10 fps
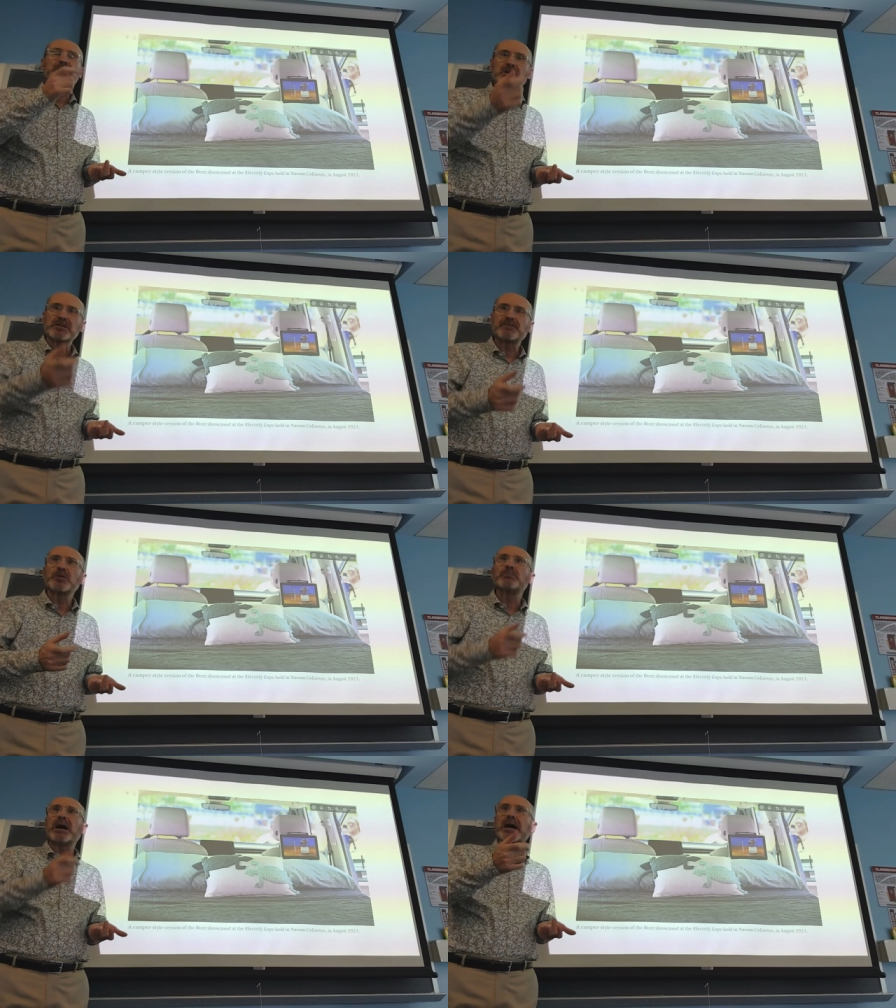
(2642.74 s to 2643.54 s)
because if
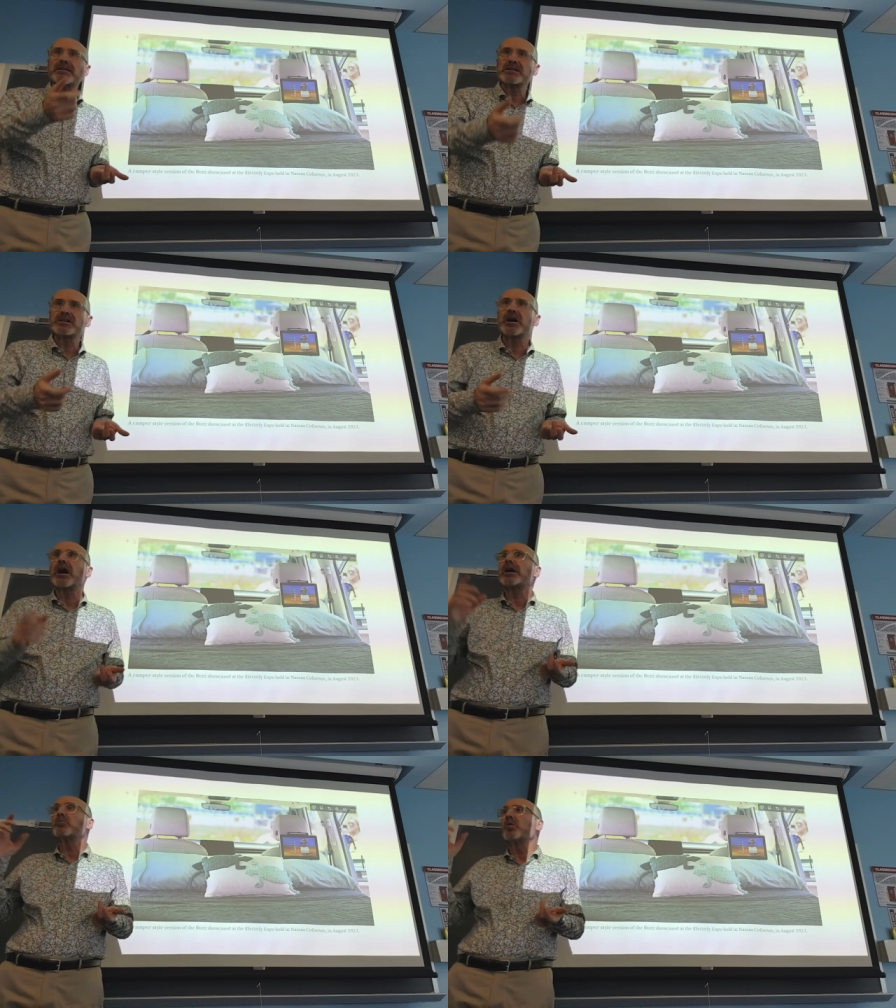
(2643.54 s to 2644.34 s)
you buy this
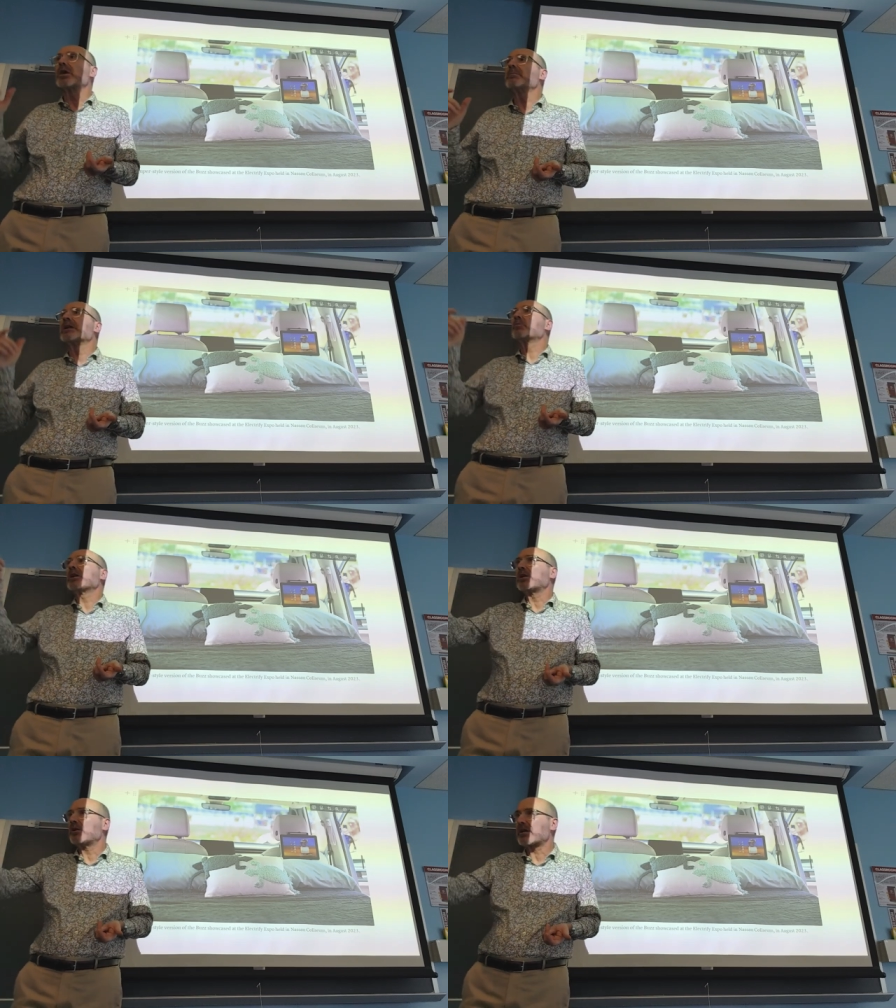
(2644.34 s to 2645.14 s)
car, women
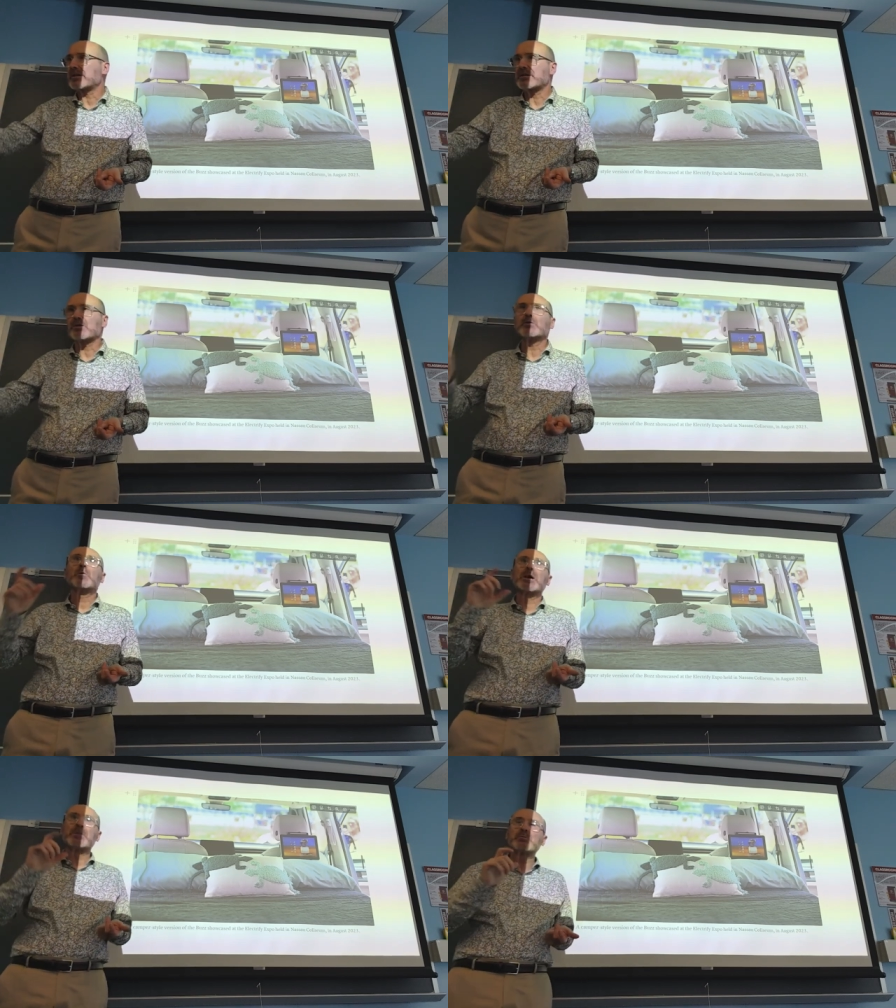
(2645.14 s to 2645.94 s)
will look at you,
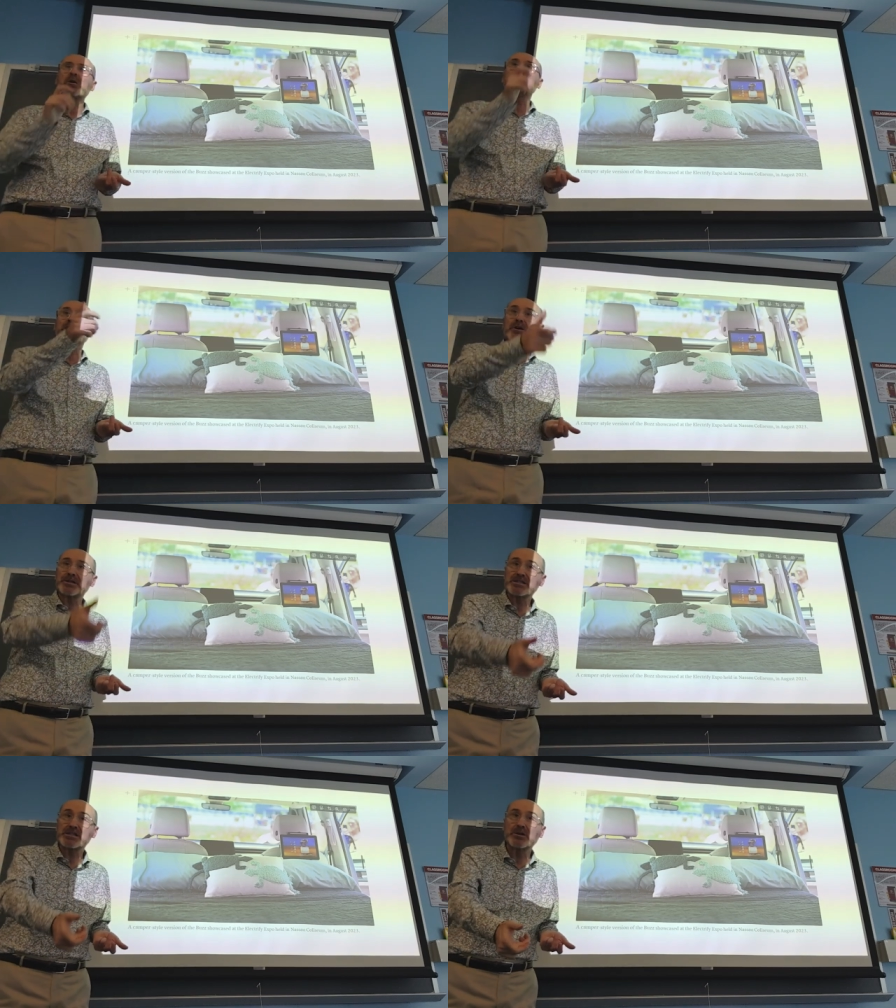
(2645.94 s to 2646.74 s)
women will
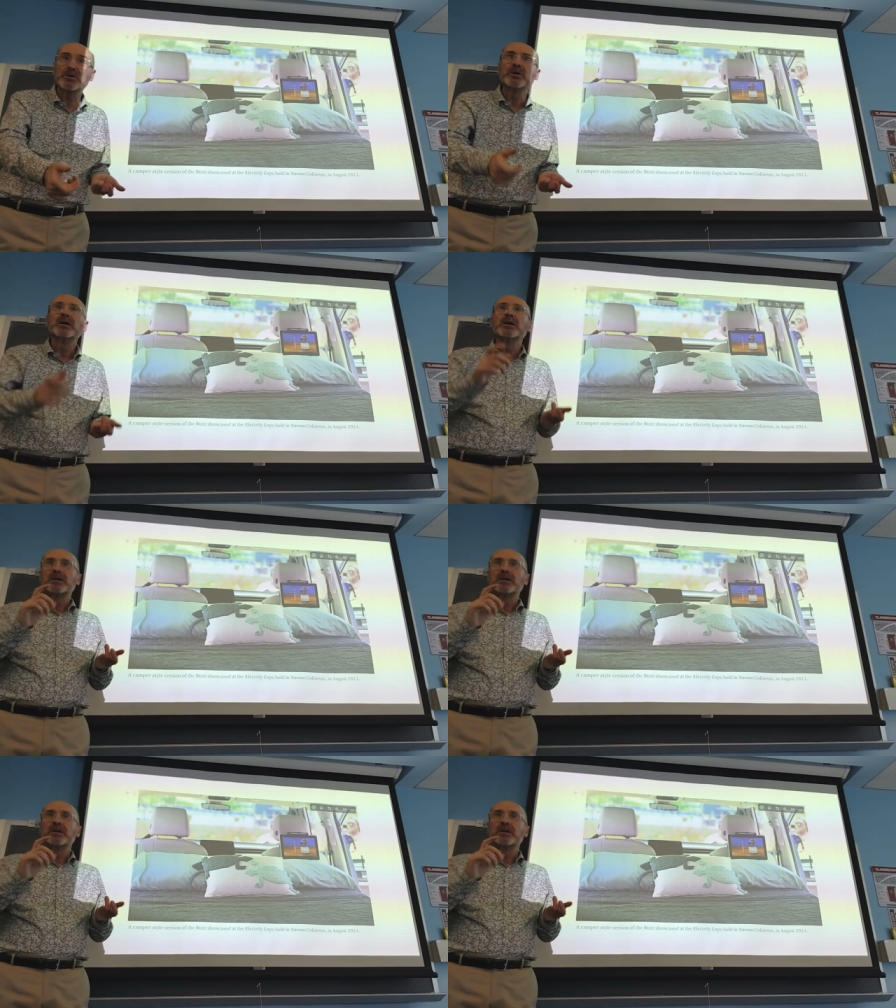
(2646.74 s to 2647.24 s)
notice you,